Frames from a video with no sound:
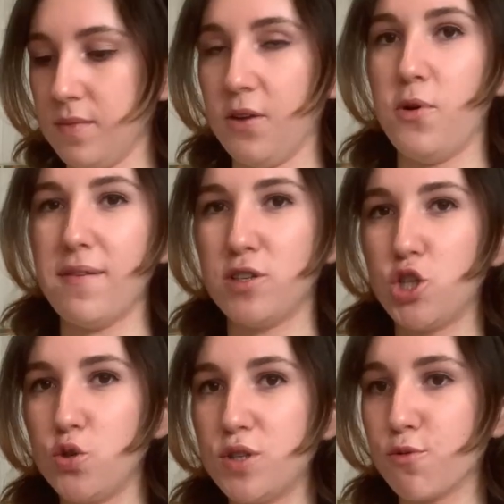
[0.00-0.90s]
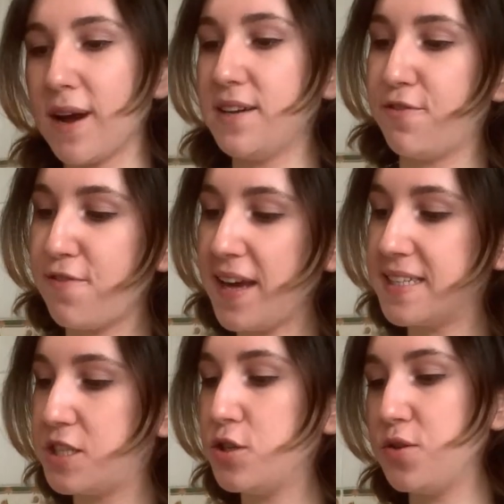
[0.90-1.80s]
We have to choose the right
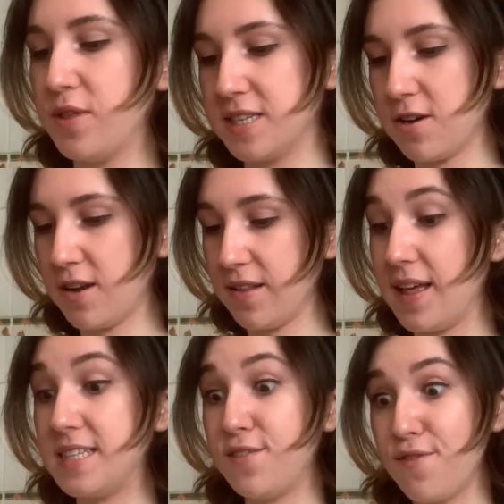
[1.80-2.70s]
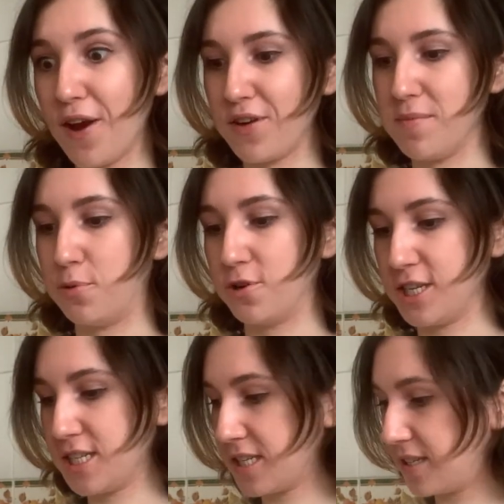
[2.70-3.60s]
face to do this on. That's very important.